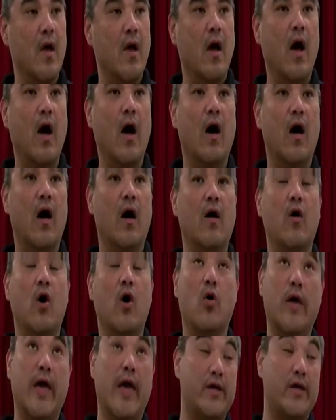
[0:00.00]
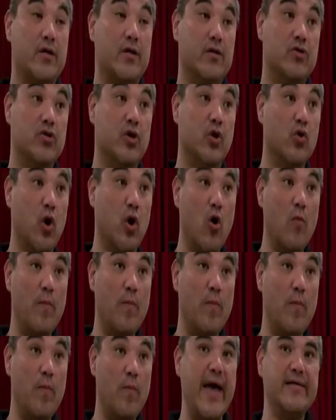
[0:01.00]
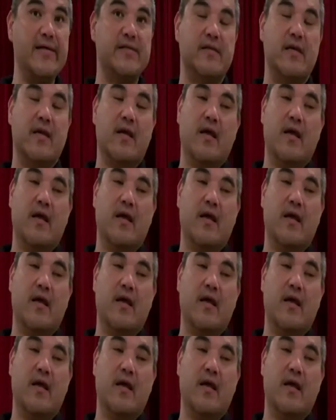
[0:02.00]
Uh, okay, so grow bags,